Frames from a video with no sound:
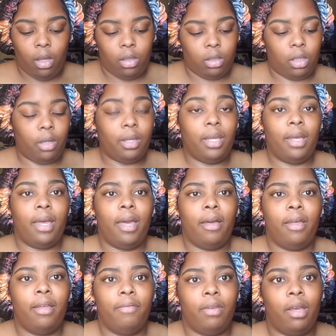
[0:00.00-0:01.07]
So yeah, how
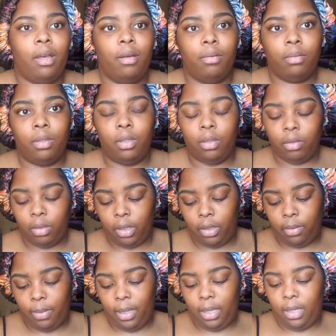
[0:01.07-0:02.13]
have y'all new
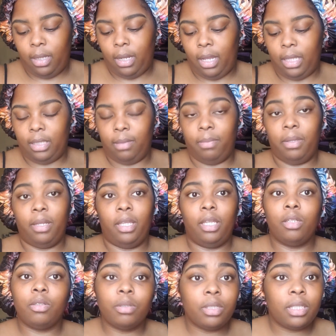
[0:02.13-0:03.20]
year been? Has it been
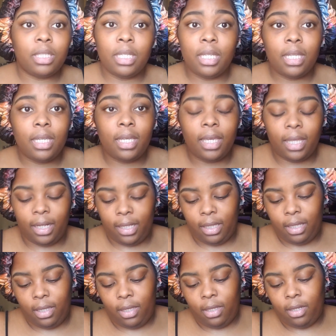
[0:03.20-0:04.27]
interesting?
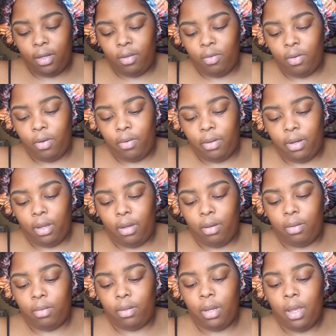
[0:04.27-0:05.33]
Anything new going
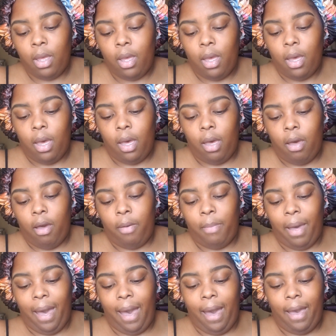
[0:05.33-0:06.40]
on?
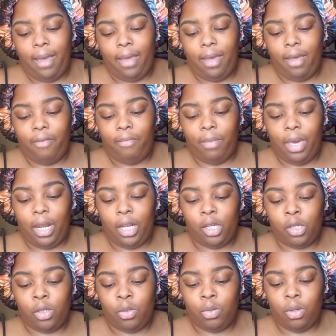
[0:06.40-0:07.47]
Um, I have
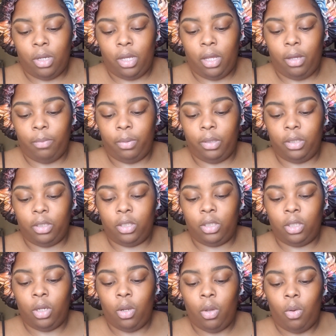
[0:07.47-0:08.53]
managed to accomplish
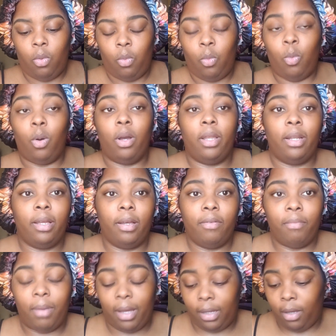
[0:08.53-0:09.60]
one of
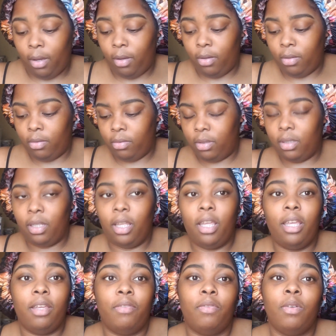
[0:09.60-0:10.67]
my goals.
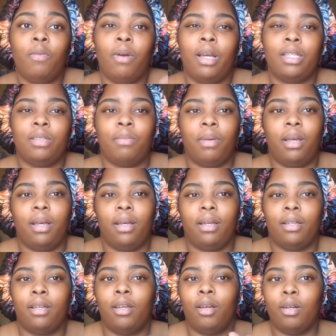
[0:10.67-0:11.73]
If you watch my
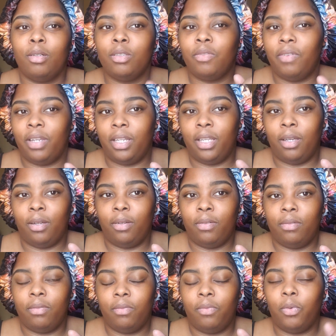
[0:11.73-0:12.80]
goals
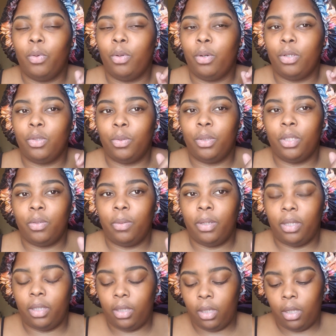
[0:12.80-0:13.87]
video for twenty
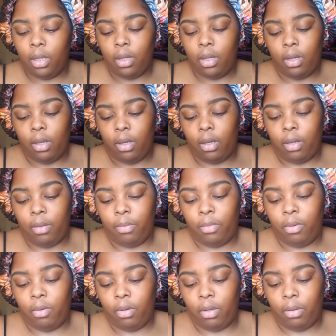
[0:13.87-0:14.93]
twenty, um,
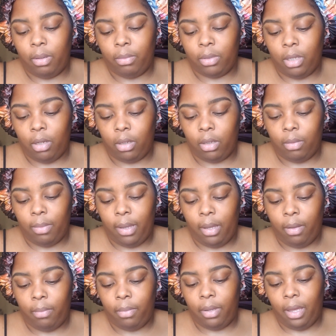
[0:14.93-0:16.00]
you'll know what I'm talking
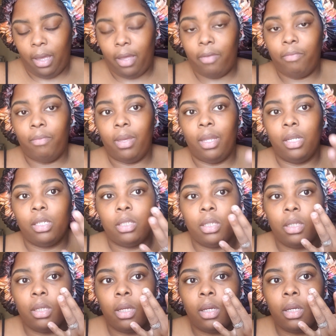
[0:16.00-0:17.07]
about. But I have managed
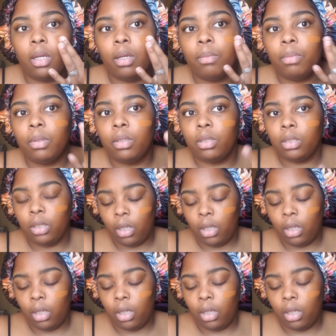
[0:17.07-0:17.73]
to accomplish